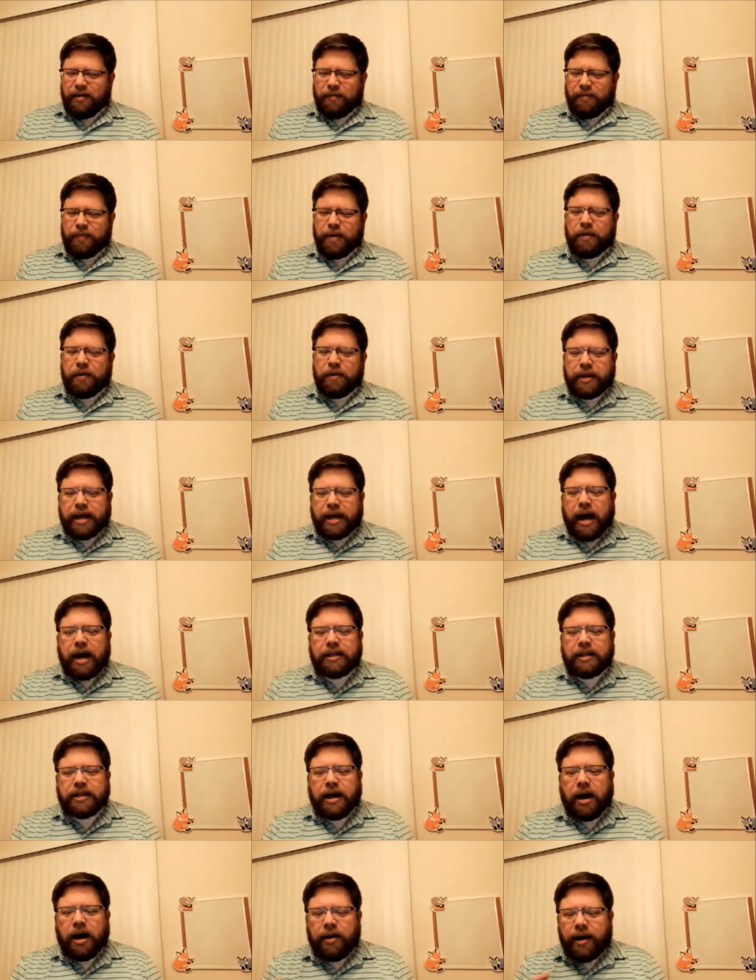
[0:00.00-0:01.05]
But with
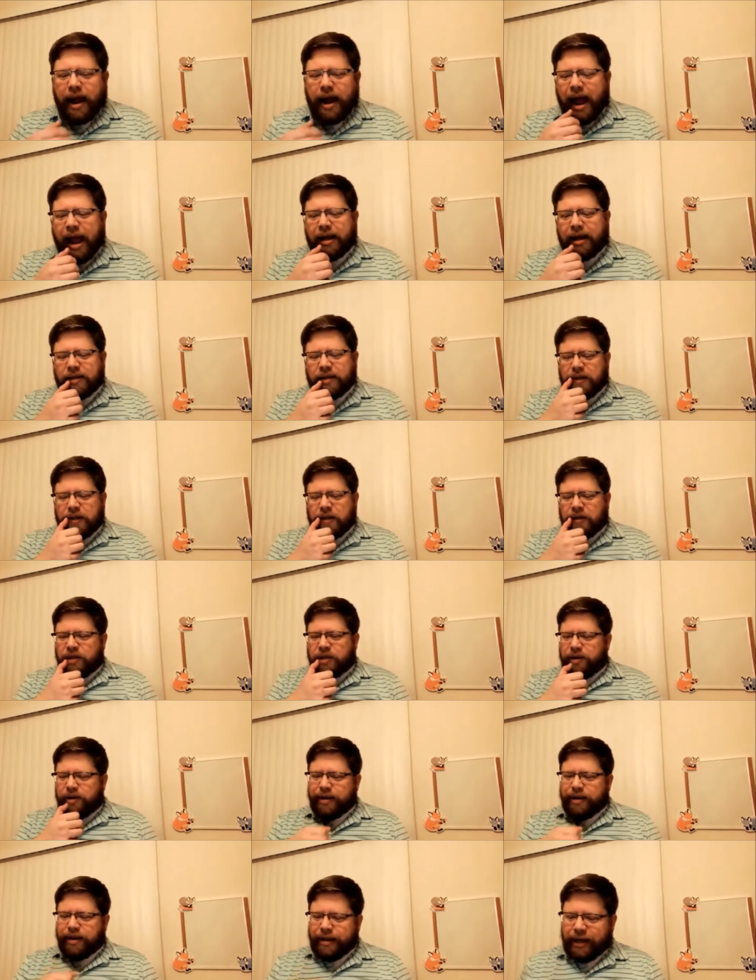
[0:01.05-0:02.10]
God's call to action, there's
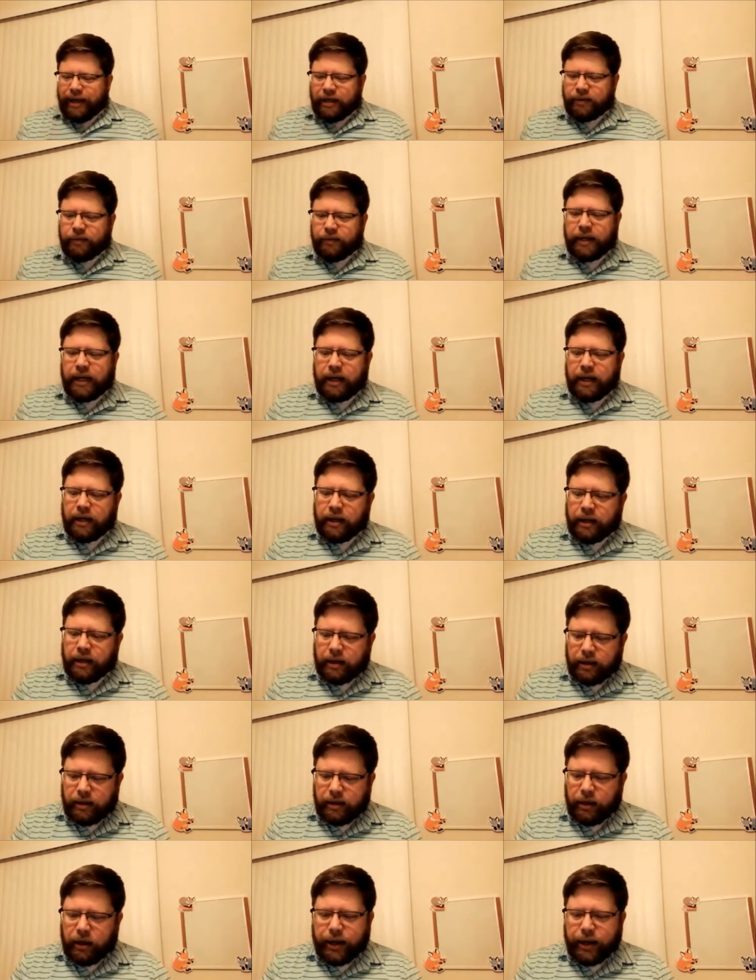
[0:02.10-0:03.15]
three things we need to
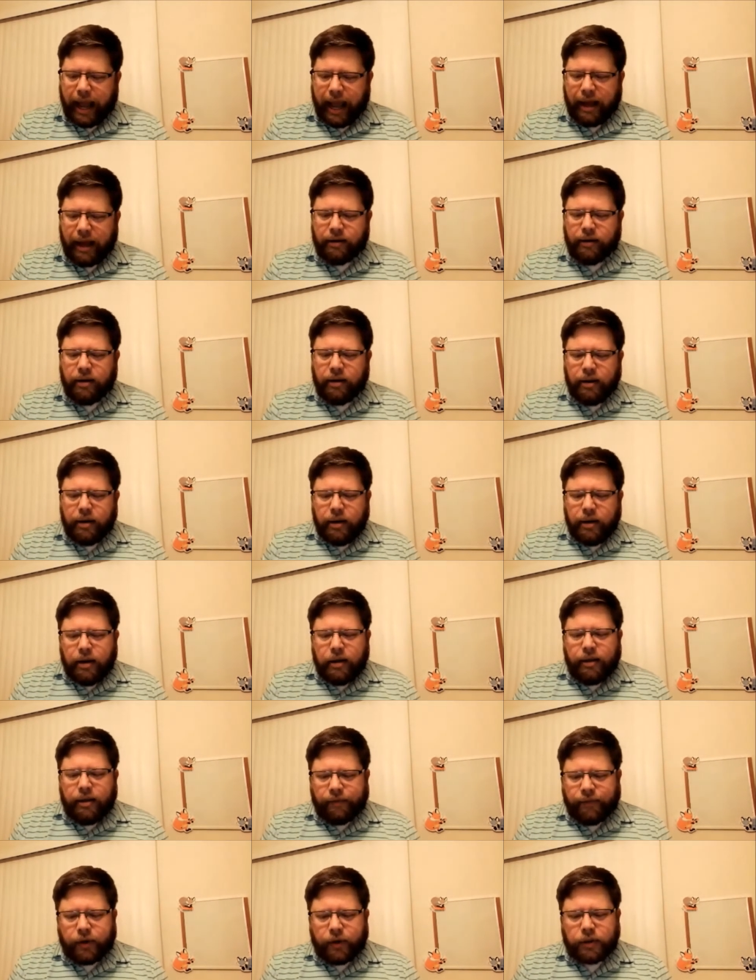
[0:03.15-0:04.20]
look at.
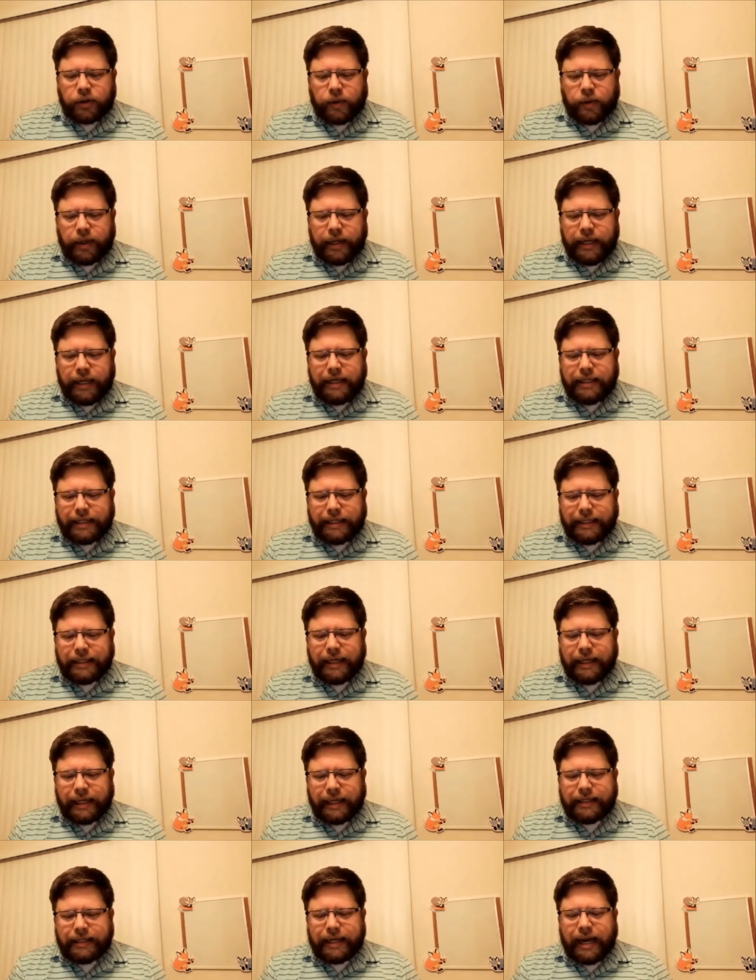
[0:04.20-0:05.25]
The first one is it's
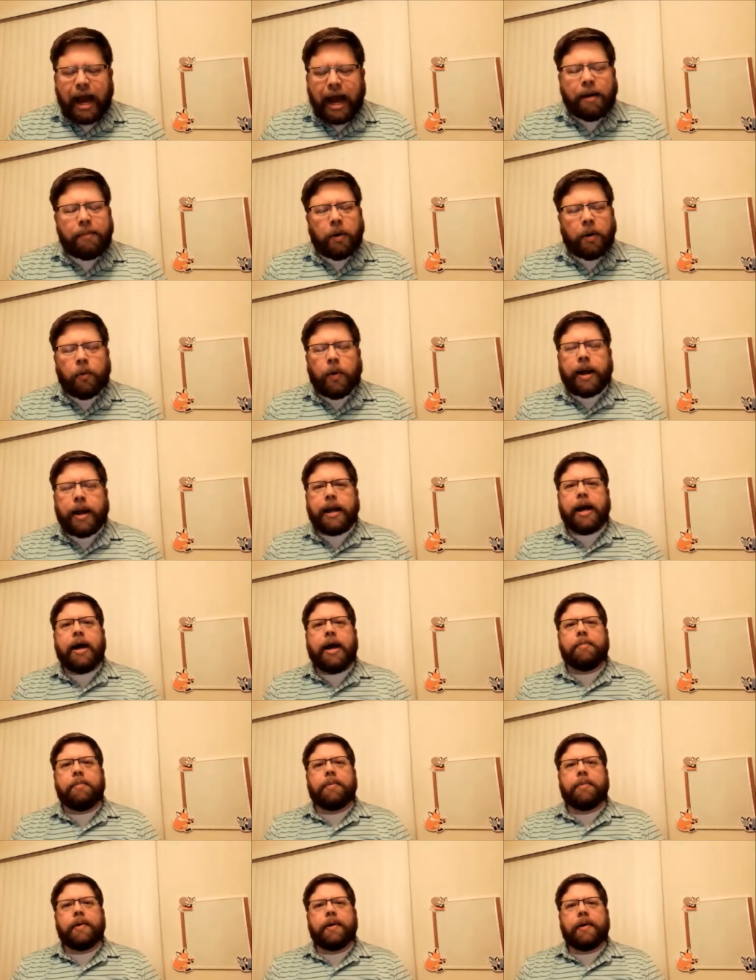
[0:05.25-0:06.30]
it's time to wake
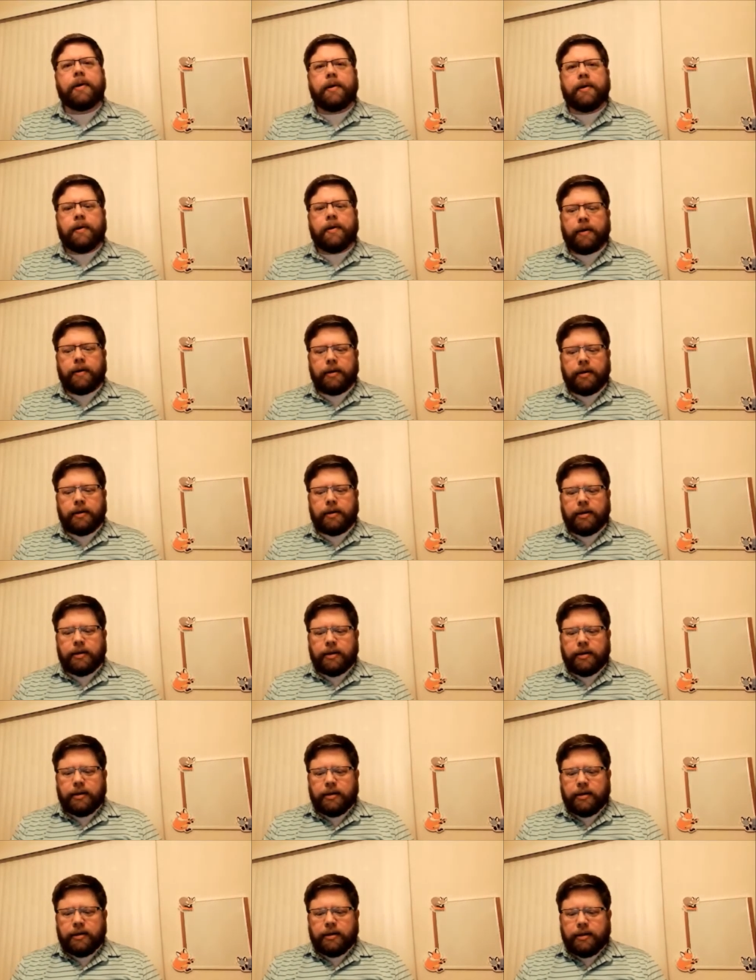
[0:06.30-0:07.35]
up.
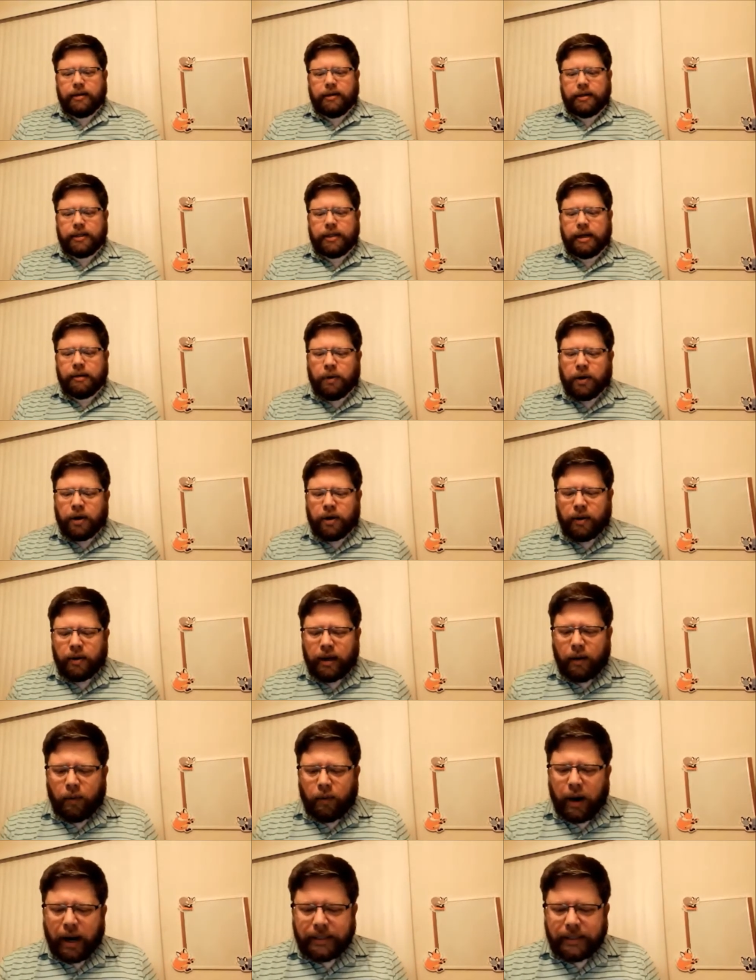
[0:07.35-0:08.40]
Someone
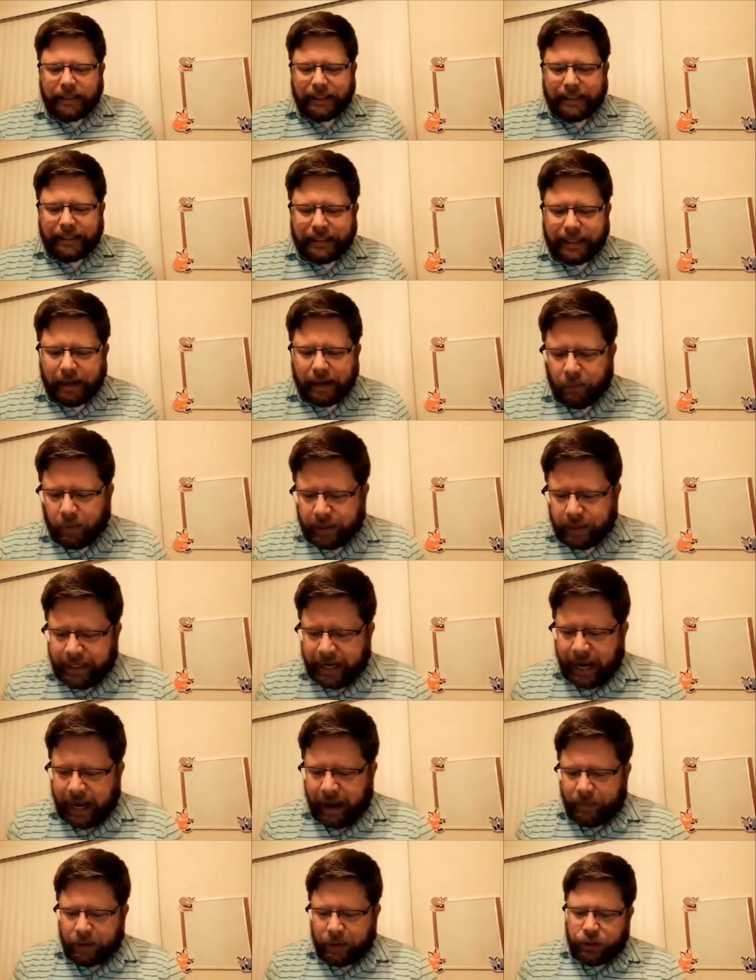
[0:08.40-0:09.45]
wisely said one
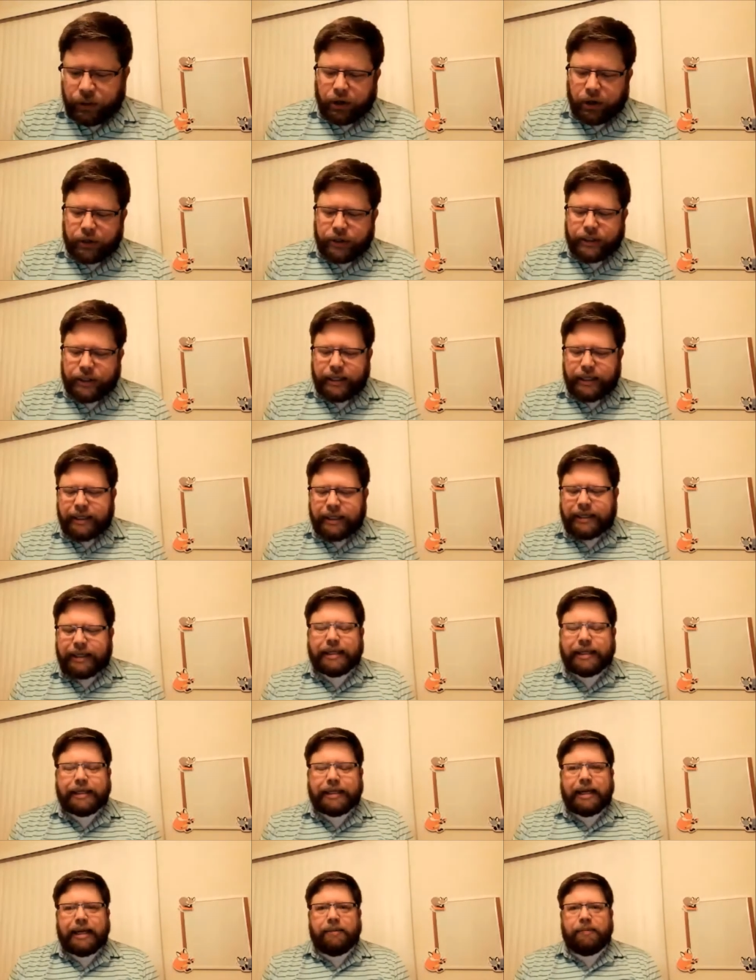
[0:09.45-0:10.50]
time, the church is a
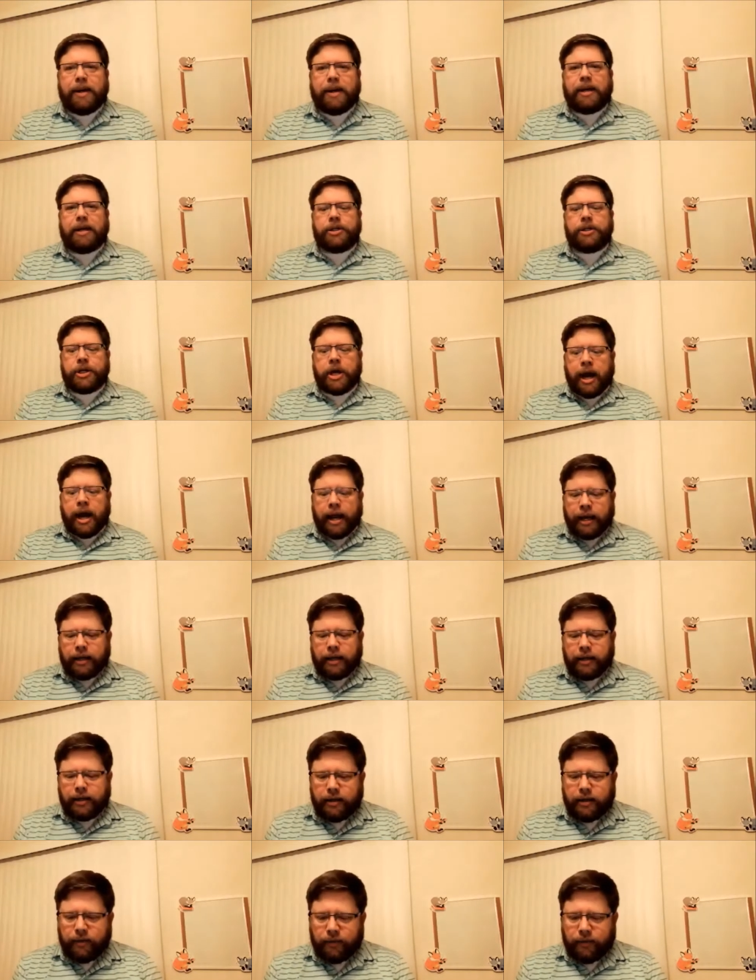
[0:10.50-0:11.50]
sleeping giant.